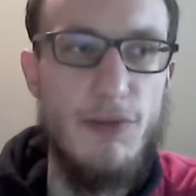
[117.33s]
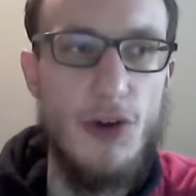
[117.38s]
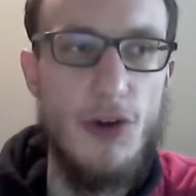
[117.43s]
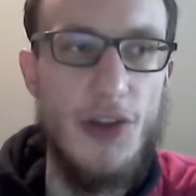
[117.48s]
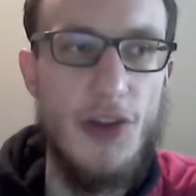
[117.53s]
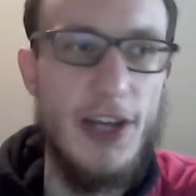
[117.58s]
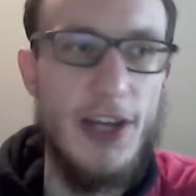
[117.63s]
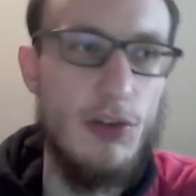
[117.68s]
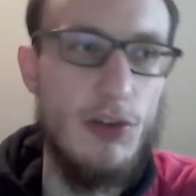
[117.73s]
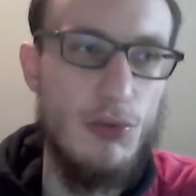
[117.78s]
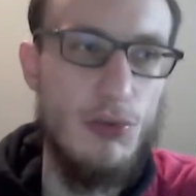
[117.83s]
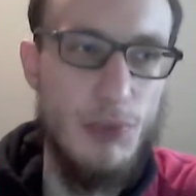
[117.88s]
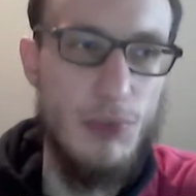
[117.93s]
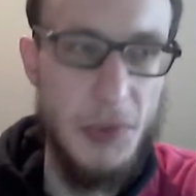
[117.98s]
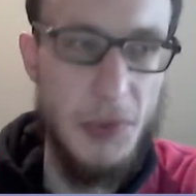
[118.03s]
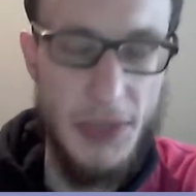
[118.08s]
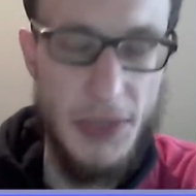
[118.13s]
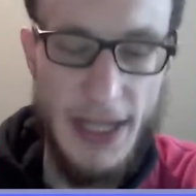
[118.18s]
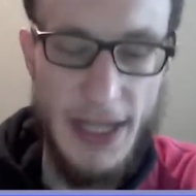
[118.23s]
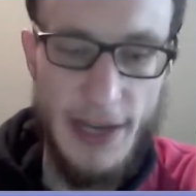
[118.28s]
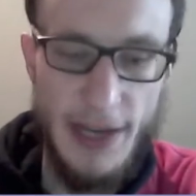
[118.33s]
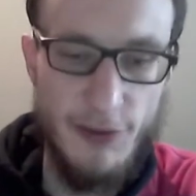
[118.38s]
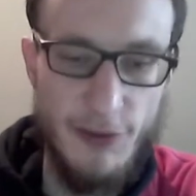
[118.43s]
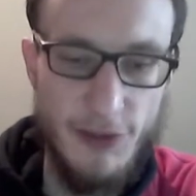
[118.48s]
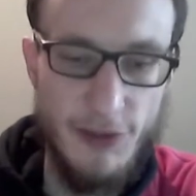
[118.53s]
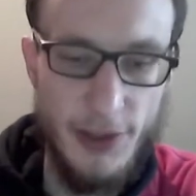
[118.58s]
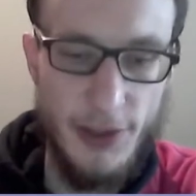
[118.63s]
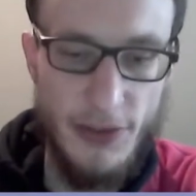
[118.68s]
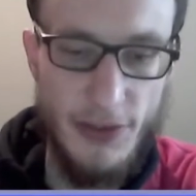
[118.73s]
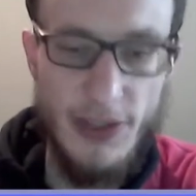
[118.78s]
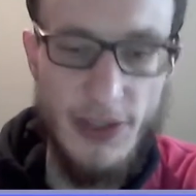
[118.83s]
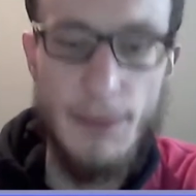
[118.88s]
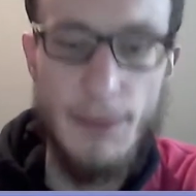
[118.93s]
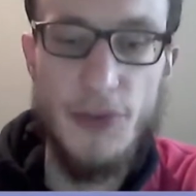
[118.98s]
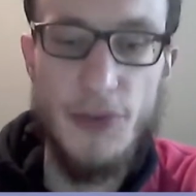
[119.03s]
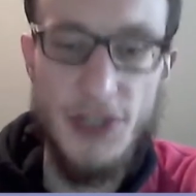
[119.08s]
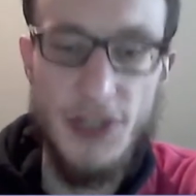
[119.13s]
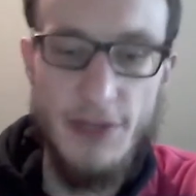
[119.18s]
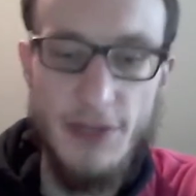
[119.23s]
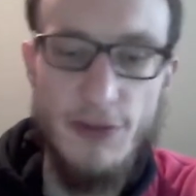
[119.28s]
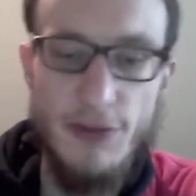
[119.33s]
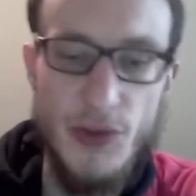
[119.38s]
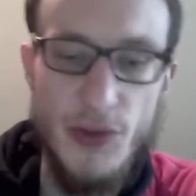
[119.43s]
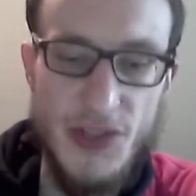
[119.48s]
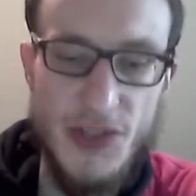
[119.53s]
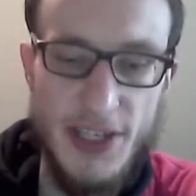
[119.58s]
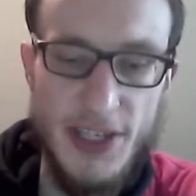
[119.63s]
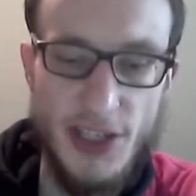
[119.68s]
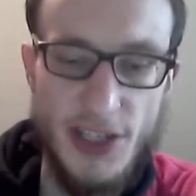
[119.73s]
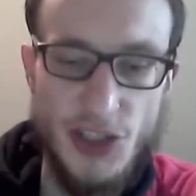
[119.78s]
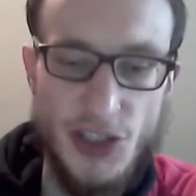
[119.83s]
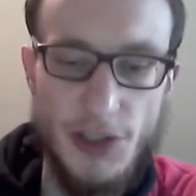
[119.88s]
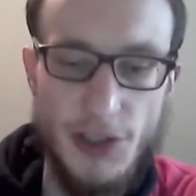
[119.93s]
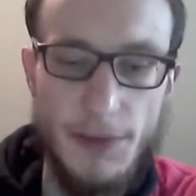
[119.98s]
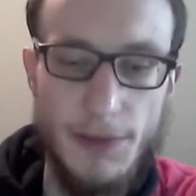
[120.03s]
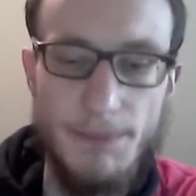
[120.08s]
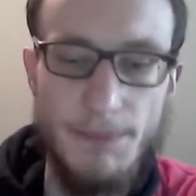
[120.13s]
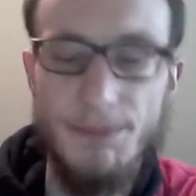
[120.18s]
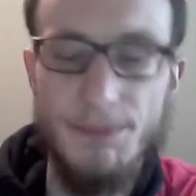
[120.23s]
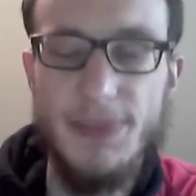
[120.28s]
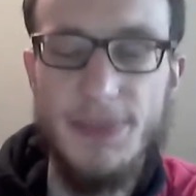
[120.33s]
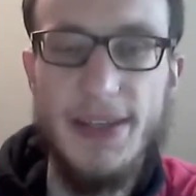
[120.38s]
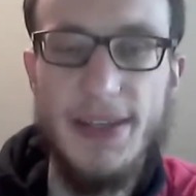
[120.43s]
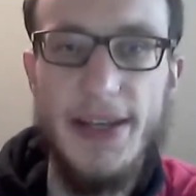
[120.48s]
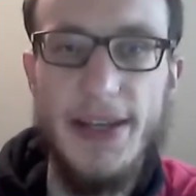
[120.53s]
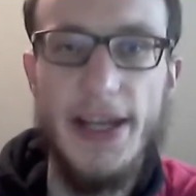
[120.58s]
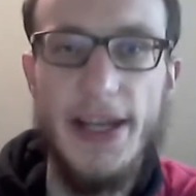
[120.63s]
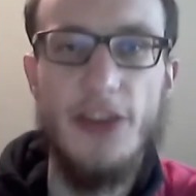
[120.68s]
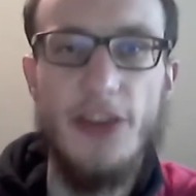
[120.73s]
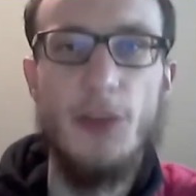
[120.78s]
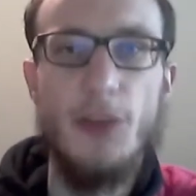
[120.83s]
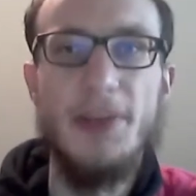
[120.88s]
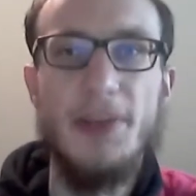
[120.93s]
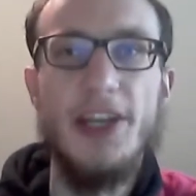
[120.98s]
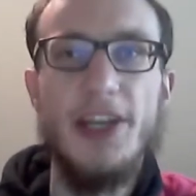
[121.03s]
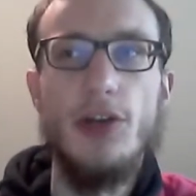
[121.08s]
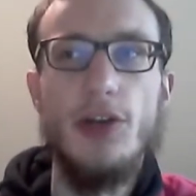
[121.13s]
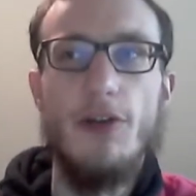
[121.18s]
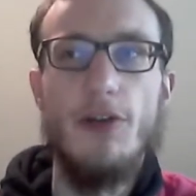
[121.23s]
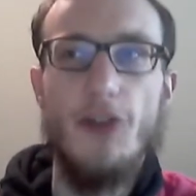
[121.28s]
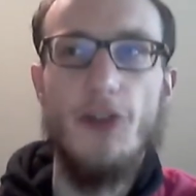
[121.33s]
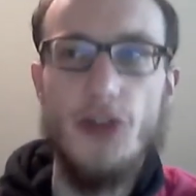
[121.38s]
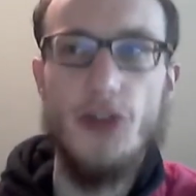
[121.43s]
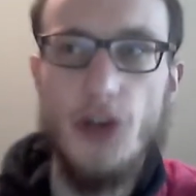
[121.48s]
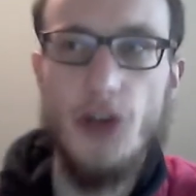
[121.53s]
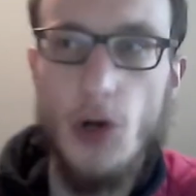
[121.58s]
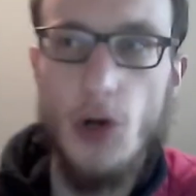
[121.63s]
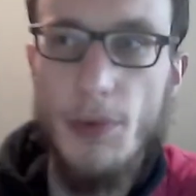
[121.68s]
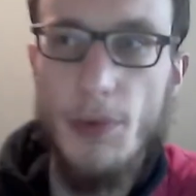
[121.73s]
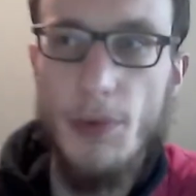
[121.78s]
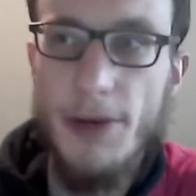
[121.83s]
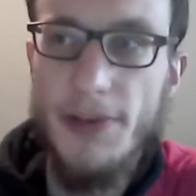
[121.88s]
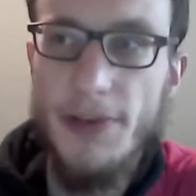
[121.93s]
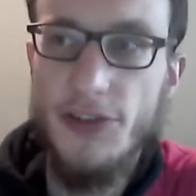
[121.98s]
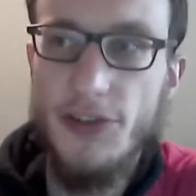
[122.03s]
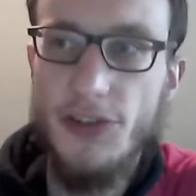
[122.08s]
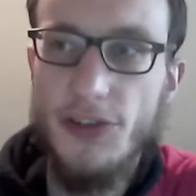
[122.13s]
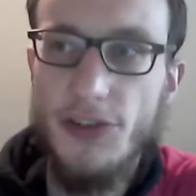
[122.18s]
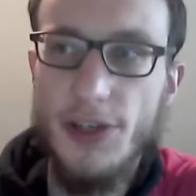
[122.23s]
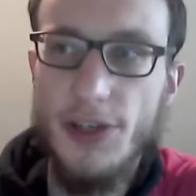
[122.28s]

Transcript: For that, we will have a separate info session at the beginning of October. But